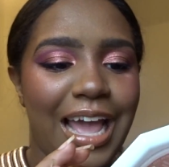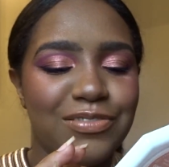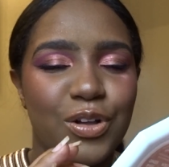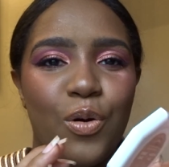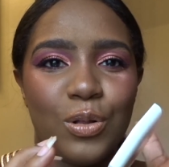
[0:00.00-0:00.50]

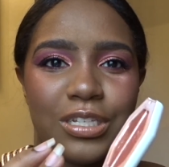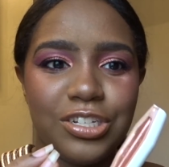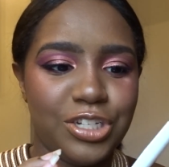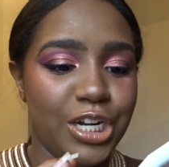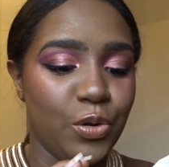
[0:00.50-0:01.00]
have to hold it
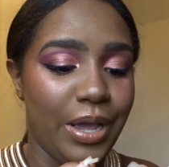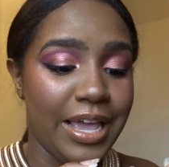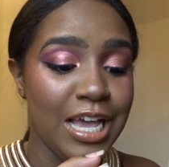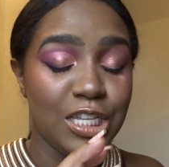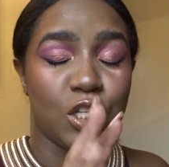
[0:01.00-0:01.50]
a certain
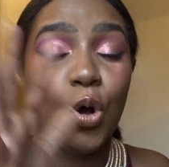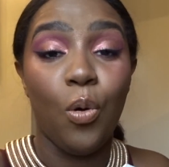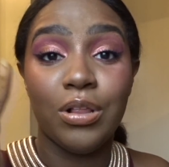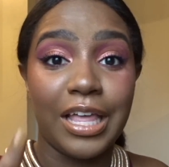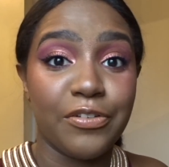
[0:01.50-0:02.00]
way so
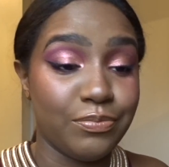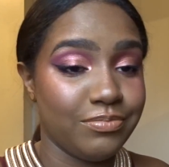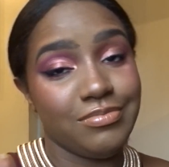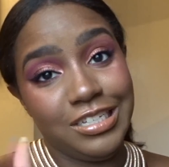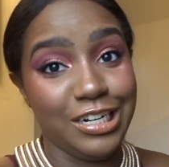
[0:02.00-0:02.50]
it won't, like,
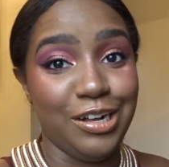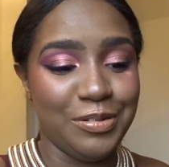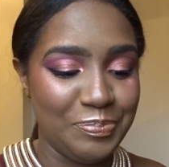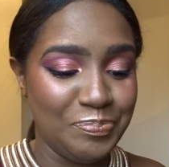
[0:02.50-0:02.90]
you know,